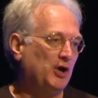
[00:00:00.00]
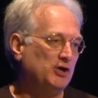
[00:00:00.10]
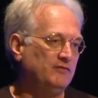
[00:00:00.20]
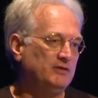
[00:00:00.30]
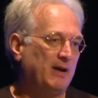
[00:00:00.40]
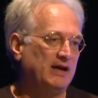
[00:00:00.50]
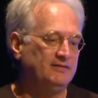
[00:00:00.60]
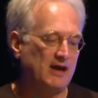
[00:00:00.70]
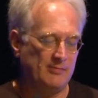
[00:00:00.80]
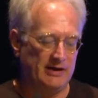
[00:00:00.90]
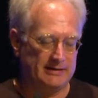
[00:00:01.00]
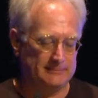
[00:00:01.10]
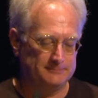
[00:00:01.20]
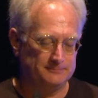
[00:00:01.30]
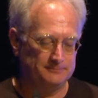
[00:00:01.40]
COVID pandemic.
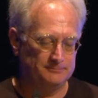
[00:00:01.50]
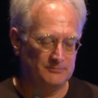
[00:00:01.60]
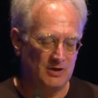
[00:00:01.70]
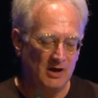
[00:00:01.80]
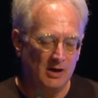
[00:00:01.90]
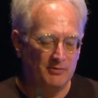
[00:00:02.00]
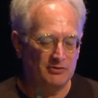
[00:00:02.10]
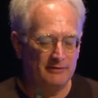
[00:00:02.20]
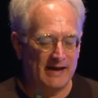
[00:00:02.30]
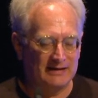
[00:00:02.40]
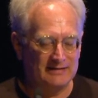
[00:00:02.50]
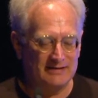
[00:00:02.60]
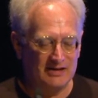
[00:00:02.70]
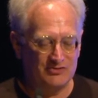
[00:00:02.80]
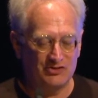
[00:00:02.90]
But the
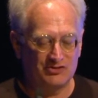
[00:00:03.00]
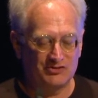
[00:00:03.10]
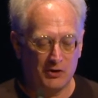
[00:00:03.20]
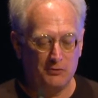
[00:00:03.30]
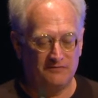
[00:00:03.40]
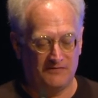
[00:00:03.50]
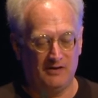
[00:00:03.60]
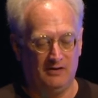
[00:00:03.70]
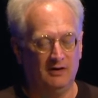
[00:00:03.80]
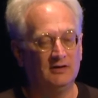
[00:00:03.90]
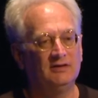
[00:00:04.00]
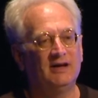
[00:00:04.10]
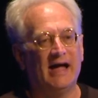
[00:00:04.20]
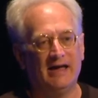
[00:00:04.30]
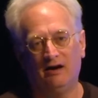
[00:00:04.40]
reality is that so far,
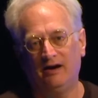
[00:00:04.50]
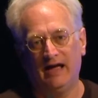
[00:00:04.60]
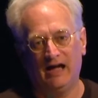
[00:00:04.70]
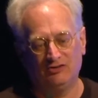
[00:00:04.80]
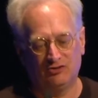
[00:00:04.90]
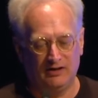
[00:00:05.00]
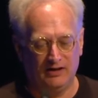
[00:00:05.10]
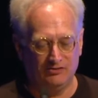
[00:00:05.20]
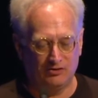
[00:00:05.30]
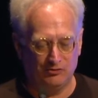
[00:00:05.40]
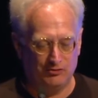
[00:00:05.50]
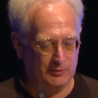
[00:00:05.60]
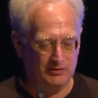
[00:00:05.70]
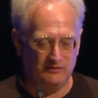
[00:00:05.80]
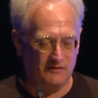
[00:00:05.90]
AI actually has
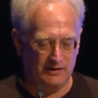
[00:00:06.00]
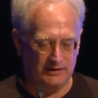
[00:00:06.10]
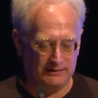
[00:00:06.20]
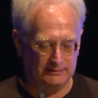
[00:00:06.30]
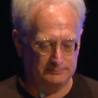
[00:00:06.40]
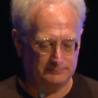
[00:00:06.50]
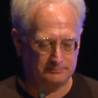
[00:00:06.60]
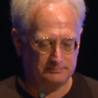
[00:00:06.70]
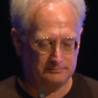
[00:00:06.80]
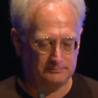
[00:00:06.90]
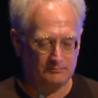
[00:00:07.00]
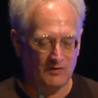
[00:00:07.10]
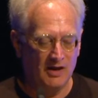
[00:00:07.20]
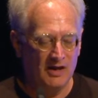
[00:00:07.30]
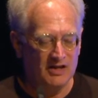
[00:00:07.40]
contributed very little.
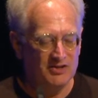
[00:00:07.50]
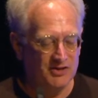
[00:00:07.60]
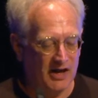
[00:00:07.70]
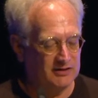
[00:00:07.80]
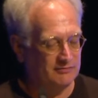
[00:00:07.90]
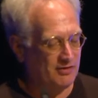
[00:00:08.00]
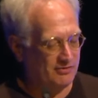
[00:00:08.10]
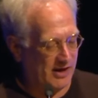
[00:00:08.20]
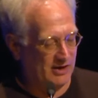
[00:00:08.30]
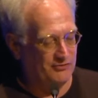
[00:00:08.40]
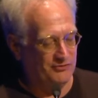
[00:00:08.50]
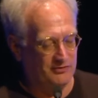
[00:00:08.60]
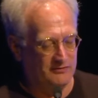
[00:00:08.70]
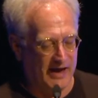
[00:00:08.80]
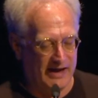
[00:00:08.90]
None of the thousands
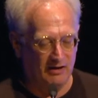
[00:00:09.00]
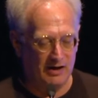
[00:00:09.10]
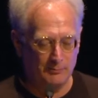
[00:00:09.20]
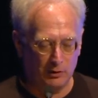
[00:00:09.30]
of AI